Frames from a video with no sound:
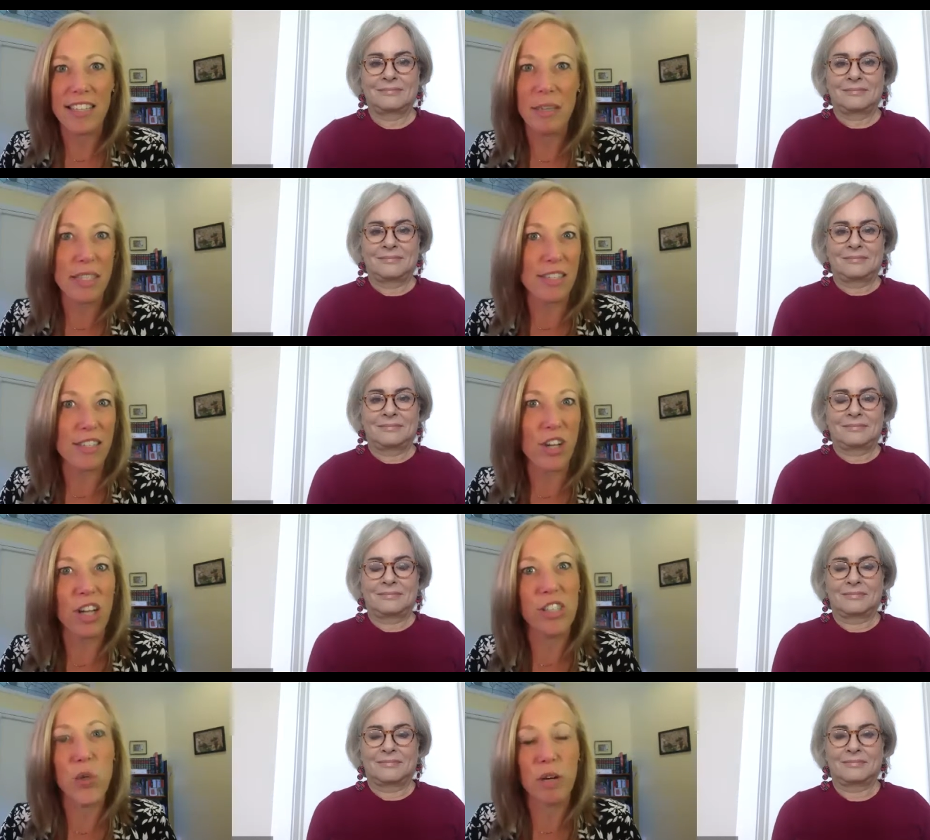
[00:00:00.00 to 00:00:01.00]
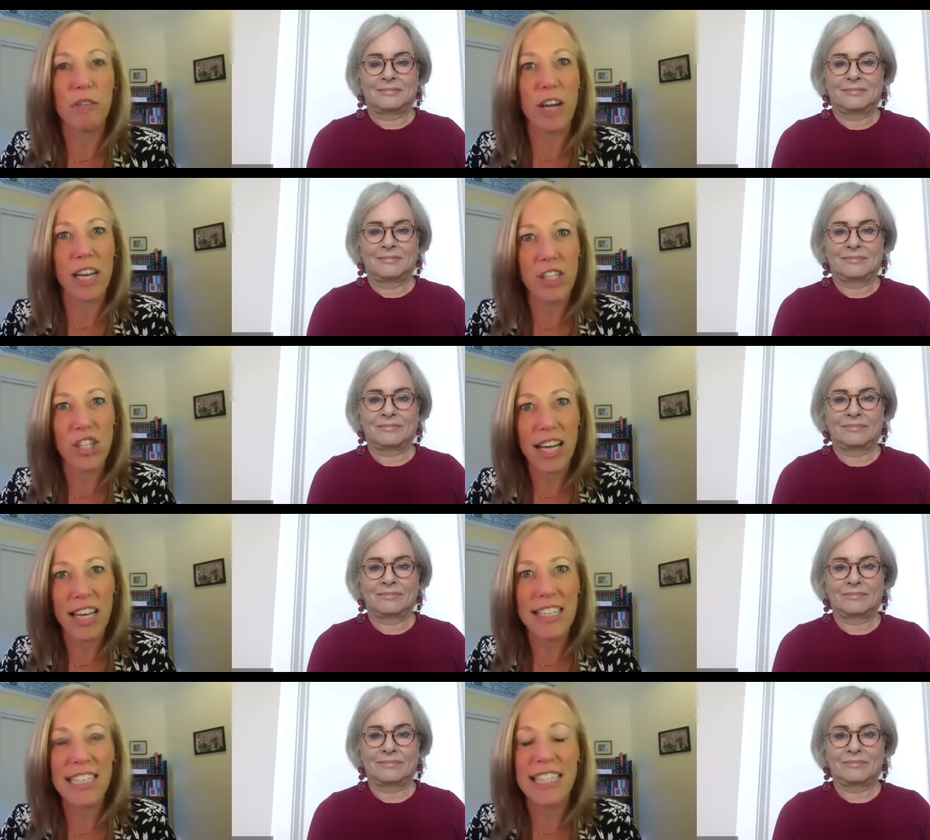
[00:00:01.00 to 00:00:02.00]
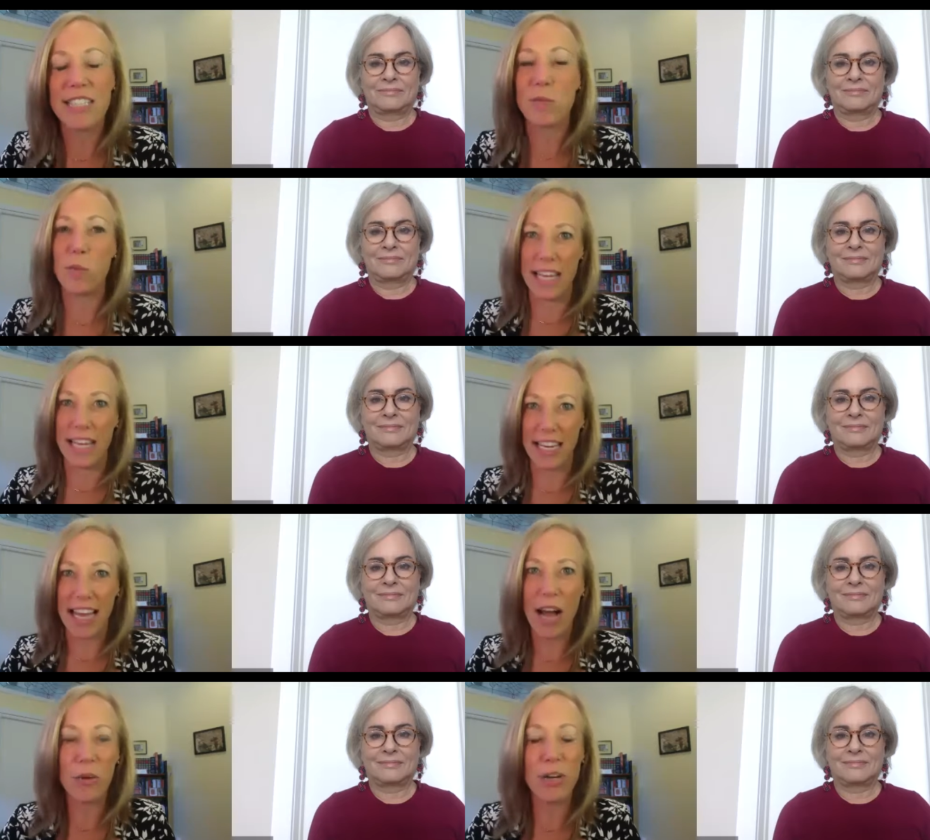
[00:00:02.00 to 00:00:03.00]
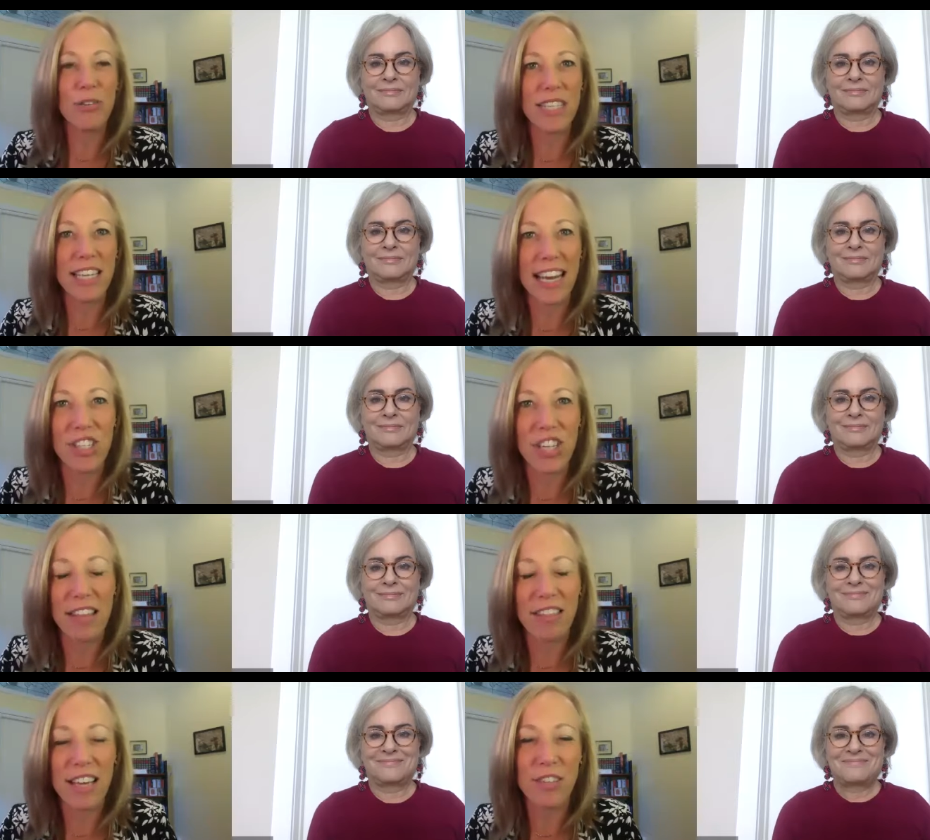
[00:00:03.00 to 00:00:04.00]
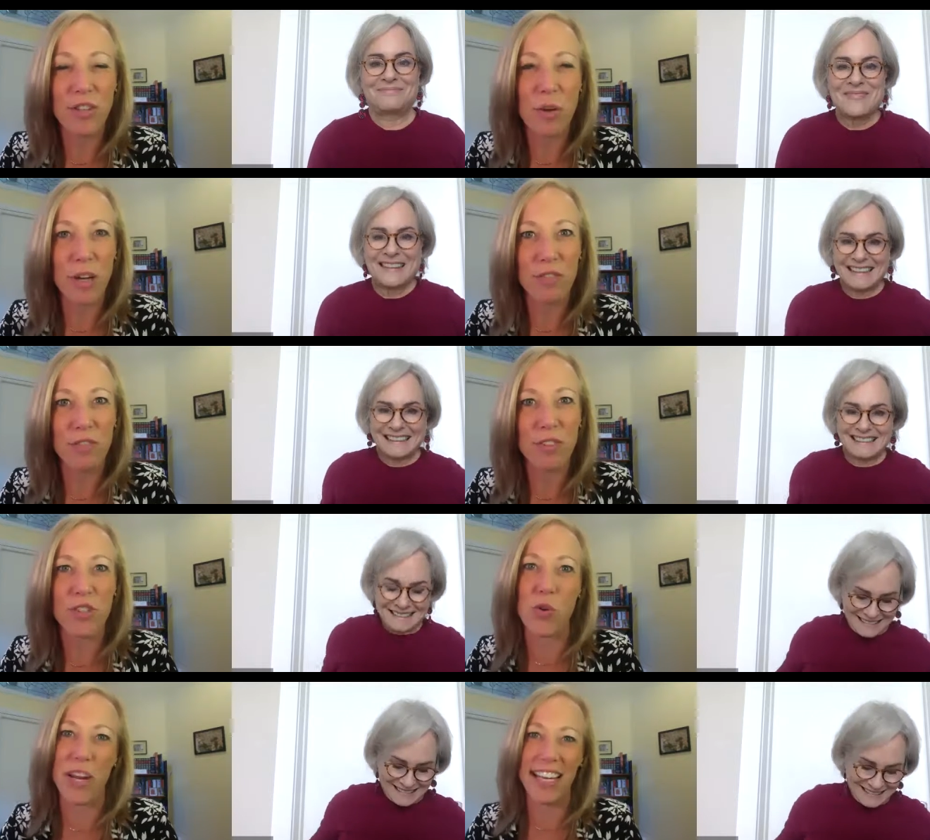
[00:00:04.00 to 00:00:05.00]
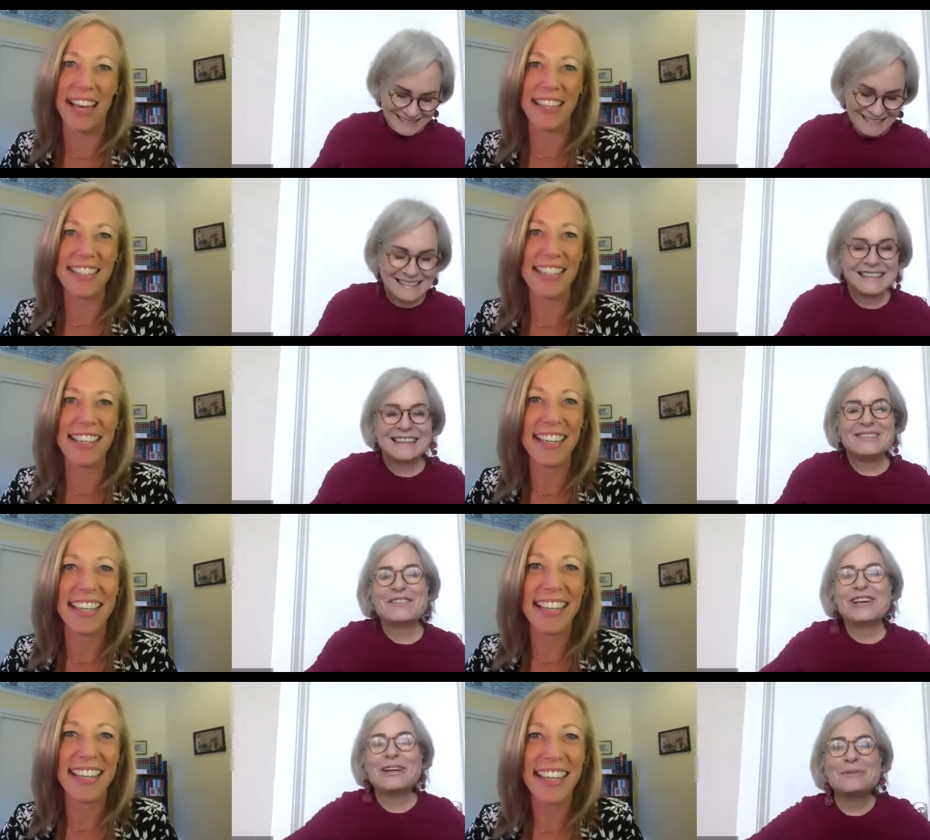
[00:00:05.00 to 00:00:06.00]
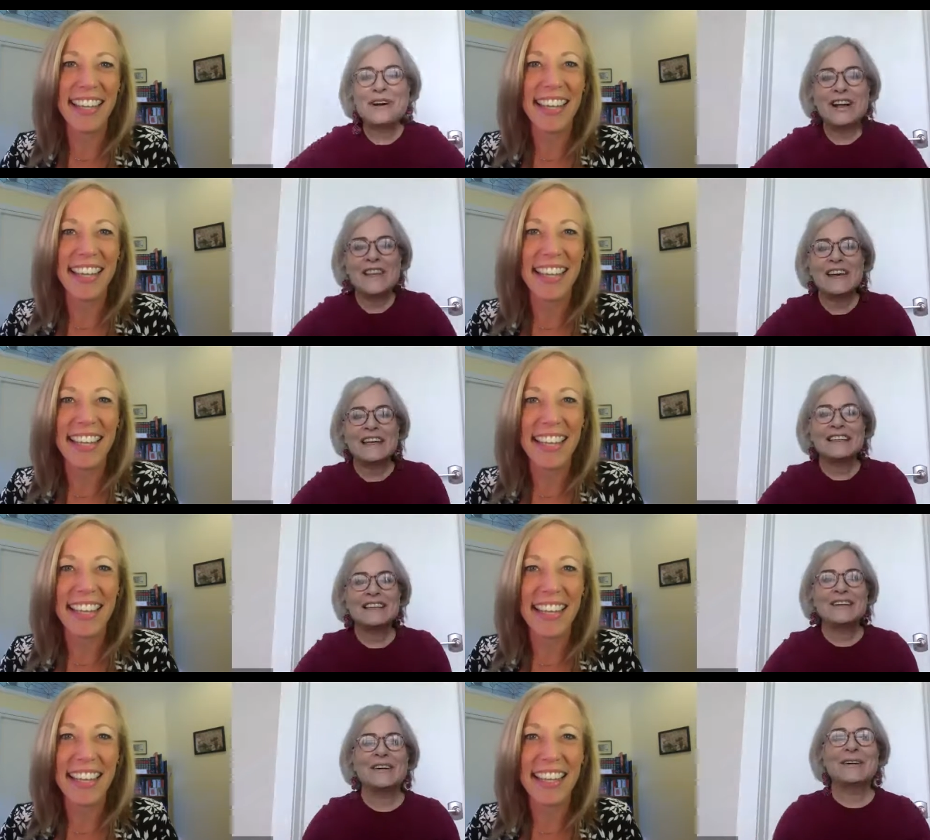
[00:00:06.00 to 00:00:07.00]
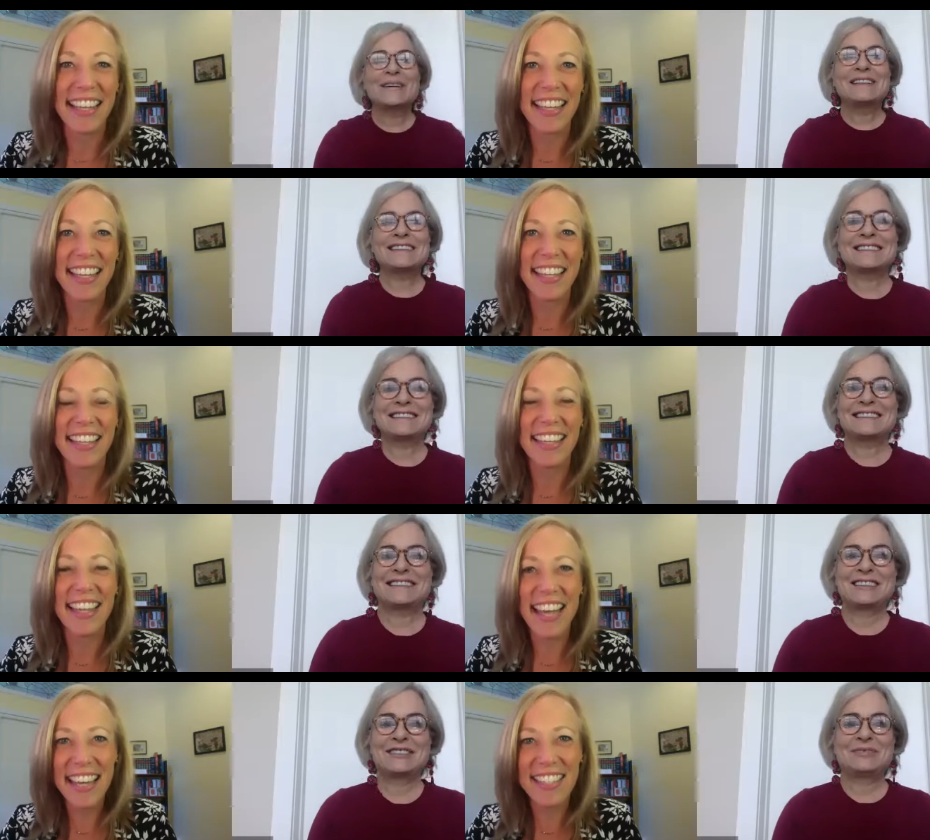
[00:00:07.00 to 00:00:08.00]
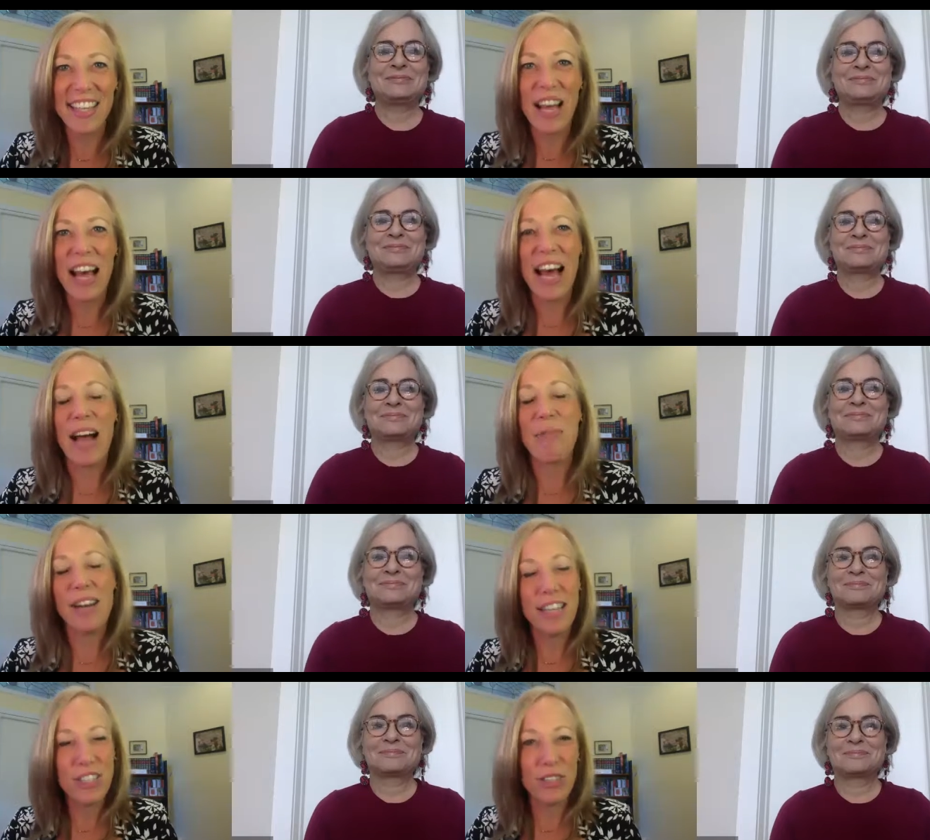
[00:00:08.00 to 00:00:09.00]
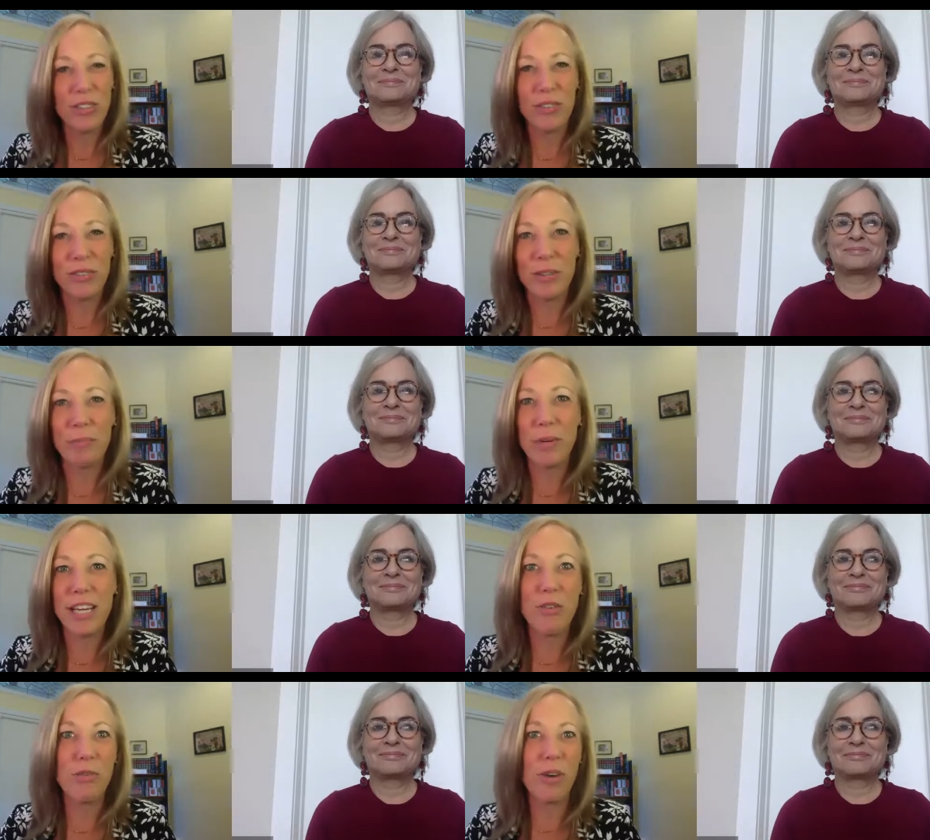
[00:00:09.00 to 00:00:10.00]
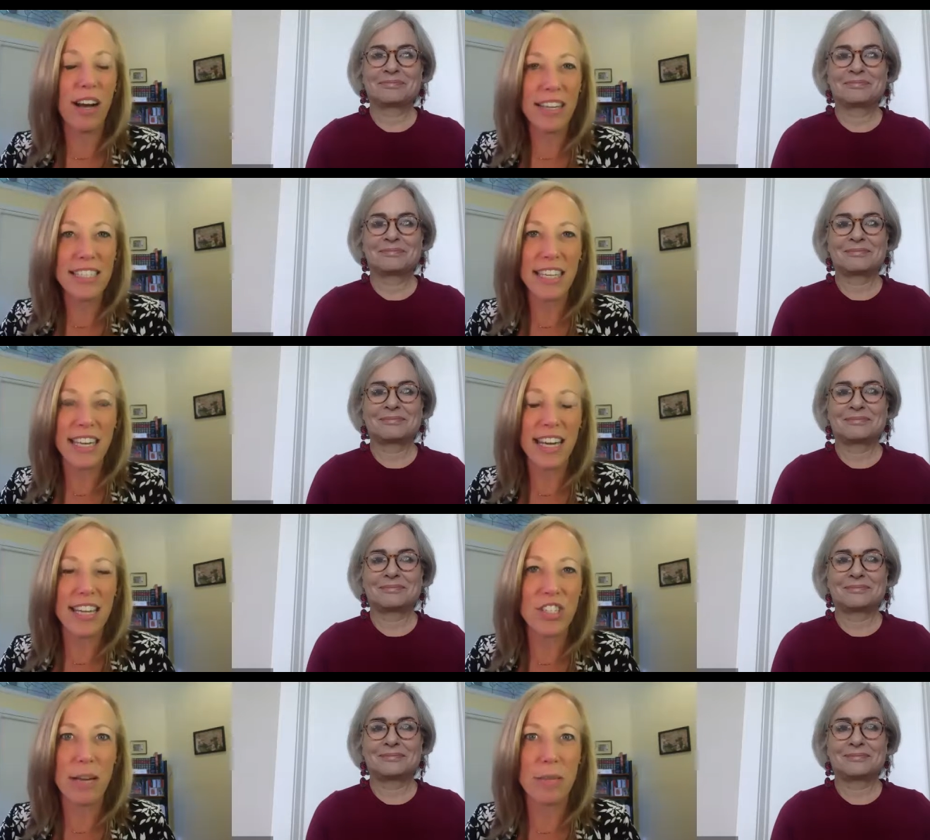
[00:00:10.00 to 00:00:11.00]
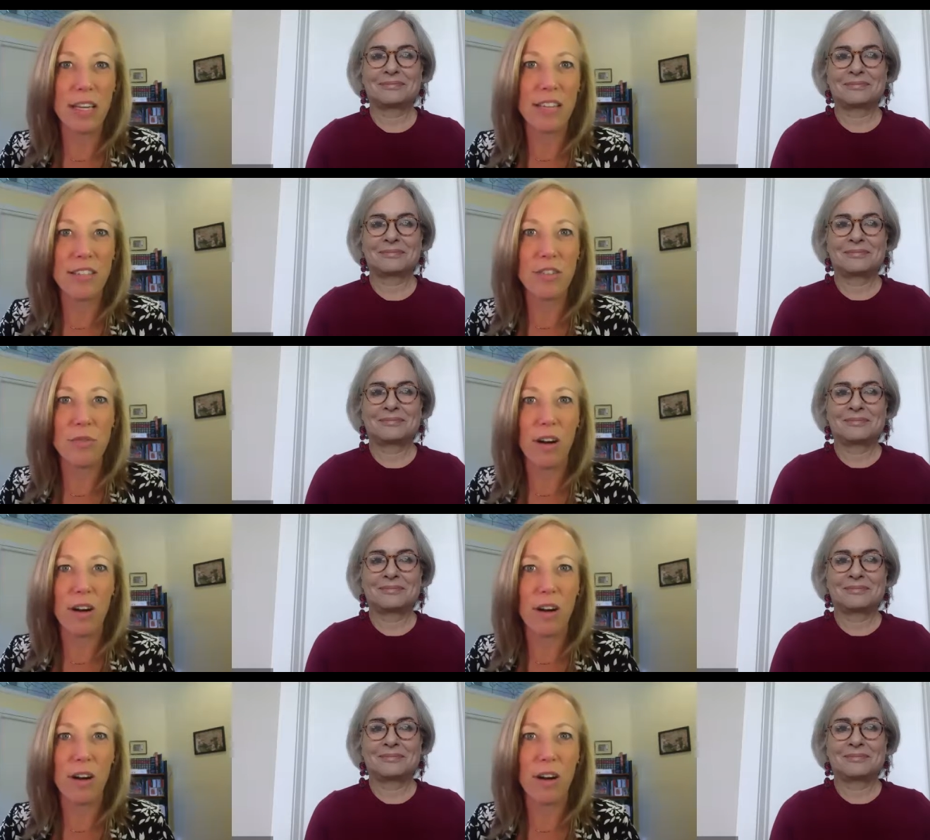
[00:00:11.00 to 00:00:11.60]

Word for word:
Speaker 1: a business called Your Franchise is Waiting. How are you today, Jane? Thanks so much for joining us.
Speaker 2: Very well. Thank you. Yes,
Speaker 1: I wanted to bring you on today, Jane, because you